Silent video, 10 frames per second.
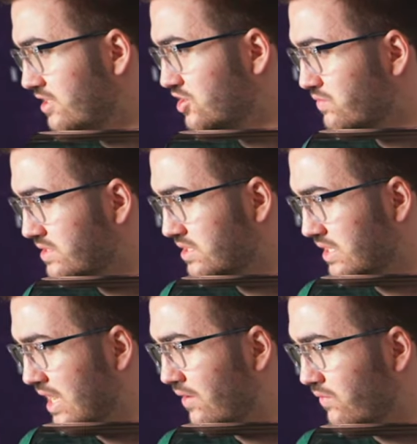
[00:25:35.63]
Just recently
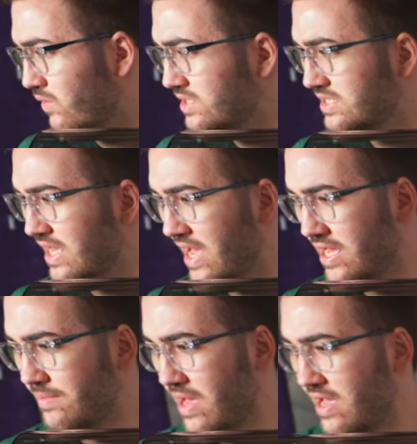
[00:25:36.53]
got one. What is the
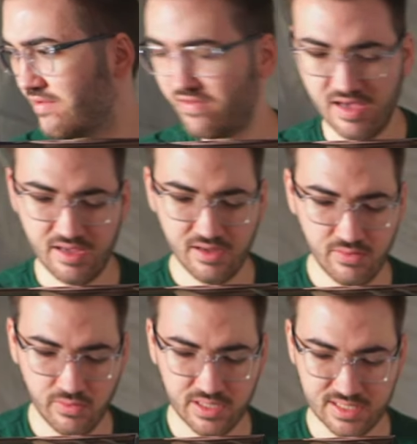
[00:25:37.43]
AM-AFA?
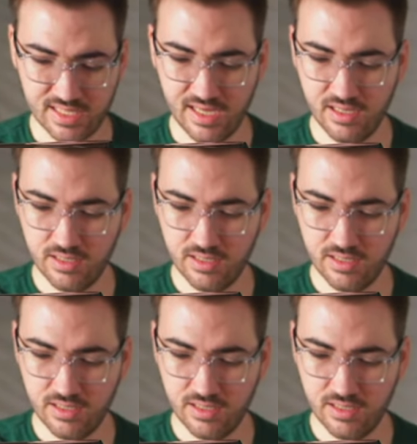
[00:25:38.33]
What is that?